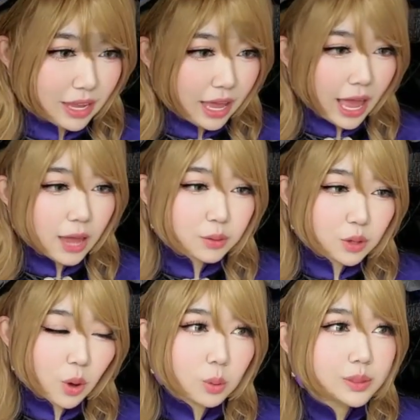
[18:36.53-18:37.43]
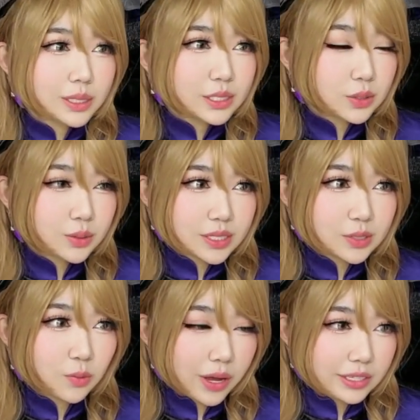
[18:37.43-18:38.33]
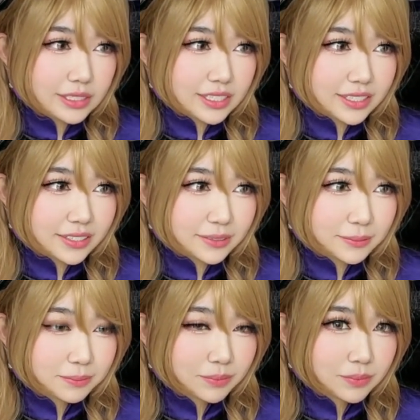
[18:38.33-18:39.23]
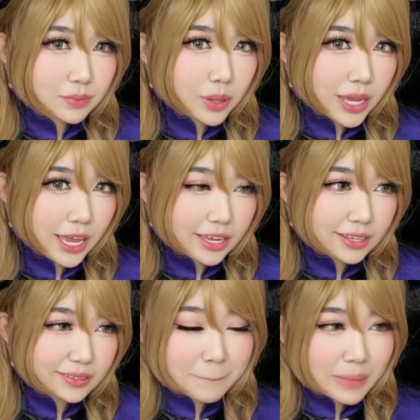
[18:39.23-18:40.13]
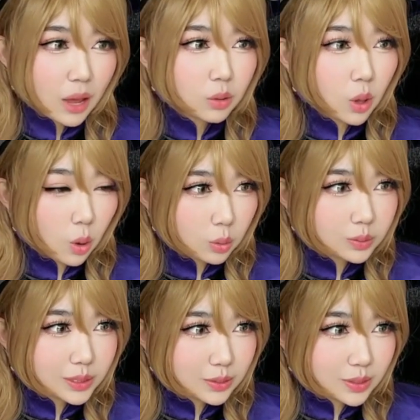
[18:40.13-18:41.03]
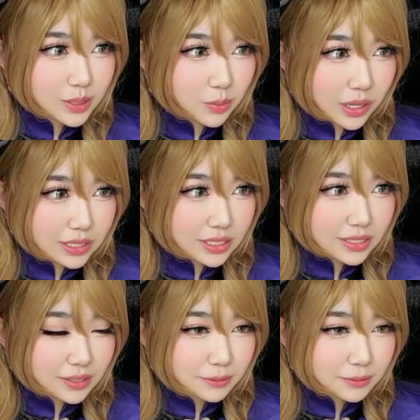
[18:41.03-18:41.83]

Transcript: I will only do this once. Okay? I will only do this once.